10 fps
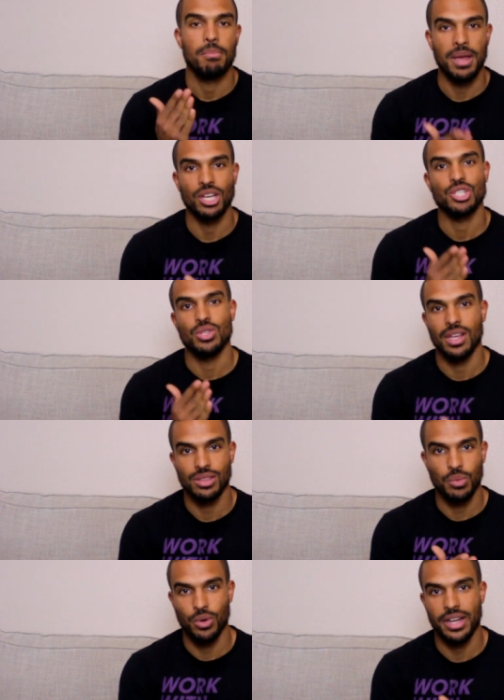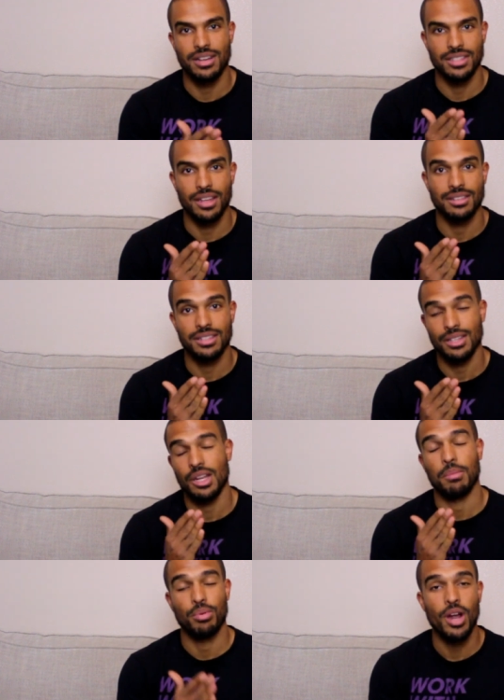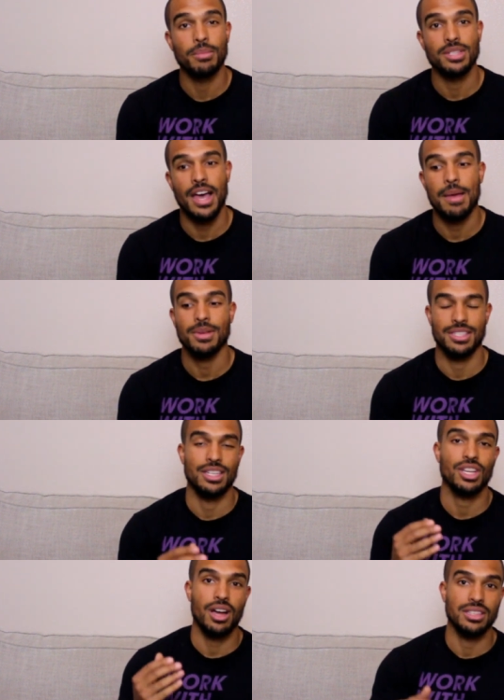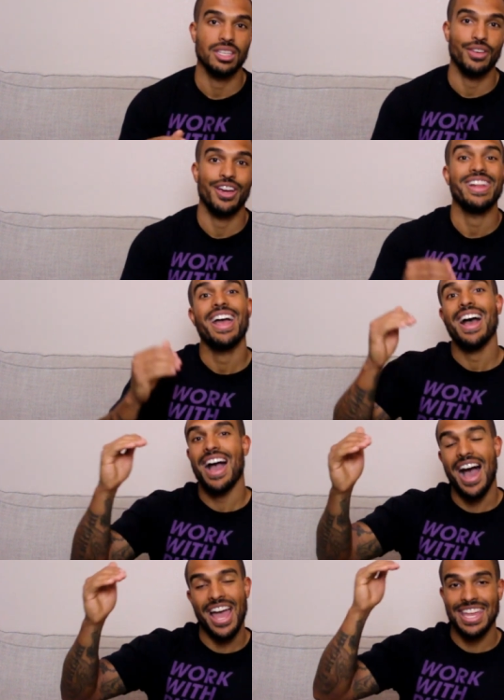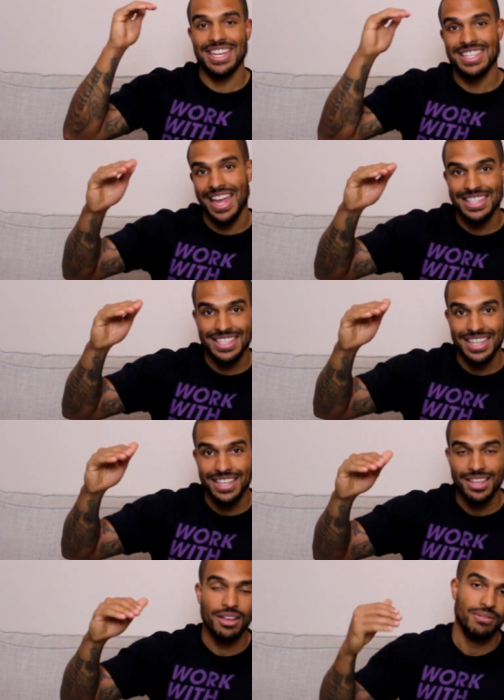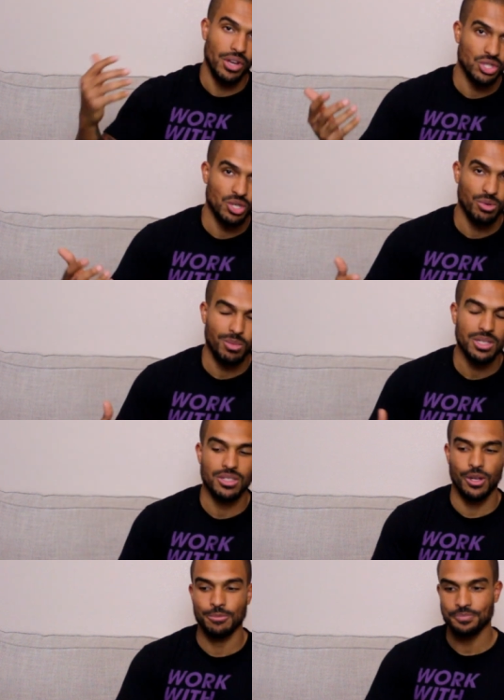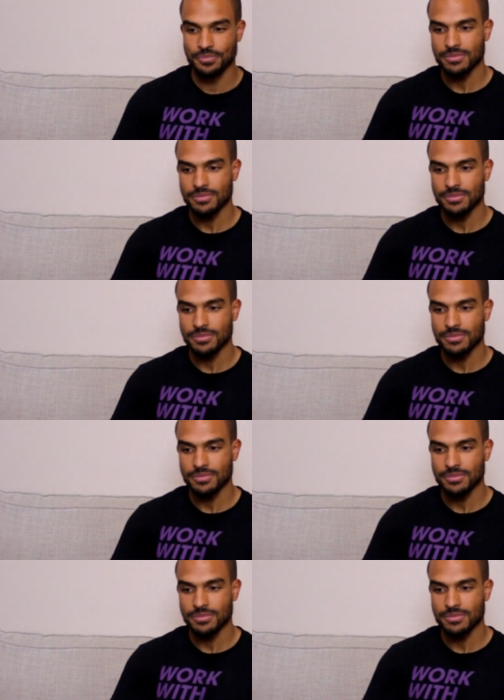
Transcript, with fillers: making sure you get the workout done in a prompt time because it is constantly varied high intensity functional movement. So